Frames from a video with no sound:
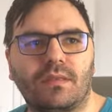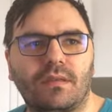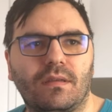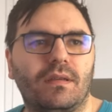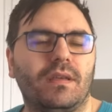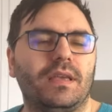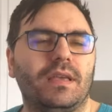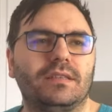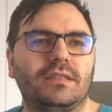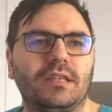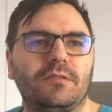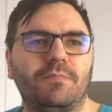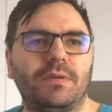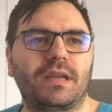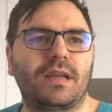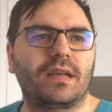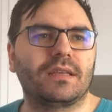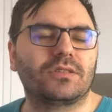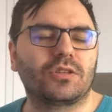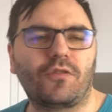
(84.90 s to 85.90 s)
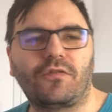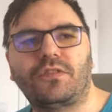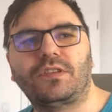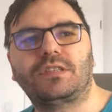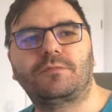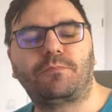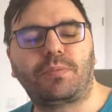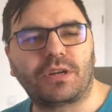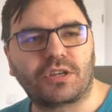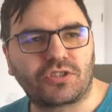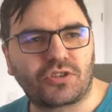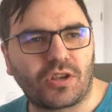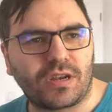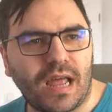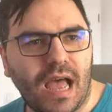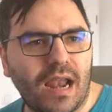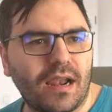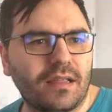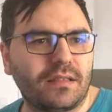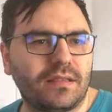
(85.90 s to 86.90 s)
Is it because of his
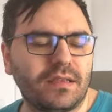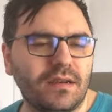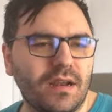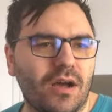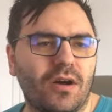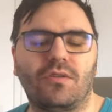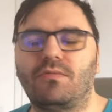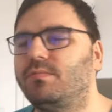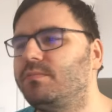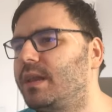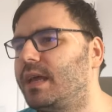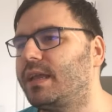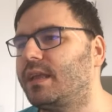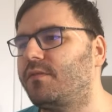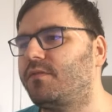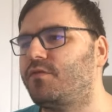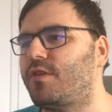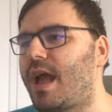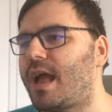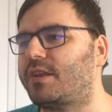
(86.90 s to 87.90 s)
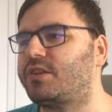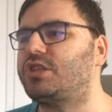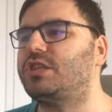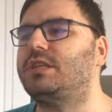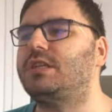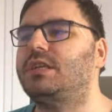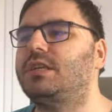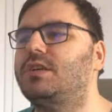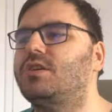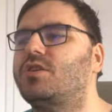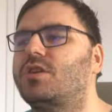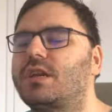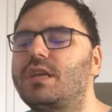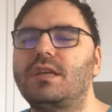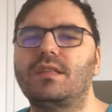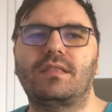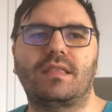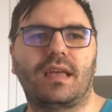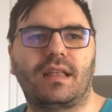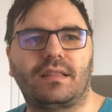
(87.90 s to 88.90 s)
personality? No. Like, if you actually
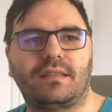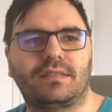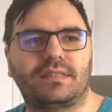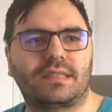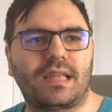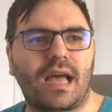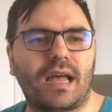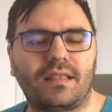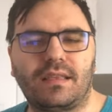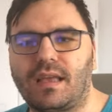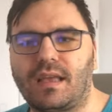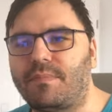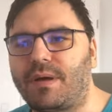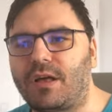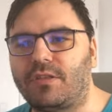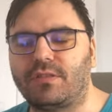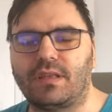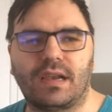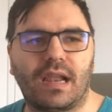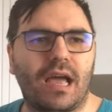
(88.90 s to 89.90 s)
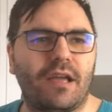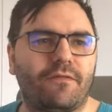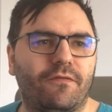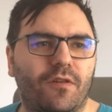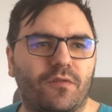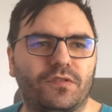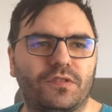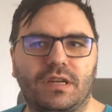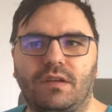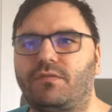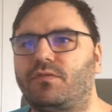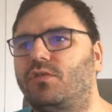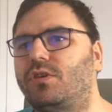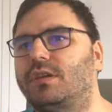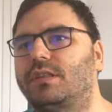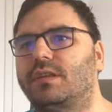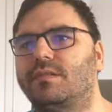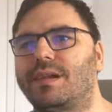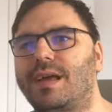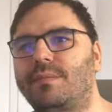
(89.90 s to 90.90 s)
read and study about the life of Chef
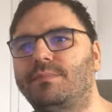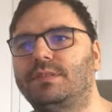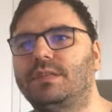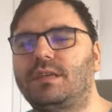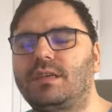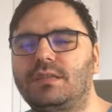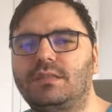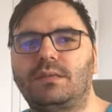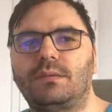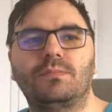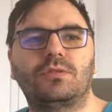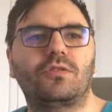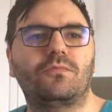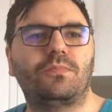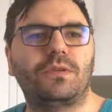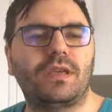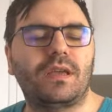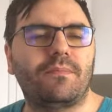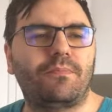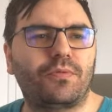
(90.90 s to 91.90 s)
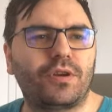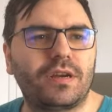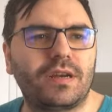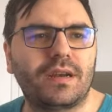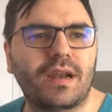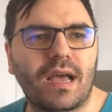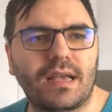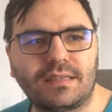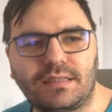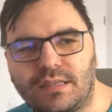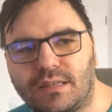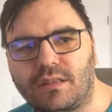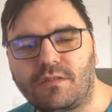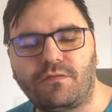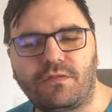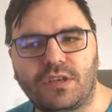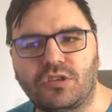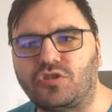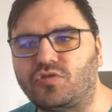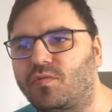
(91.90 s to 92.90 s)
Gordon Ramsay, he seems to be a pretty nice
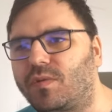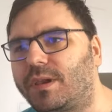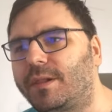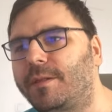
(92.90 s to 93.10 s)
individual.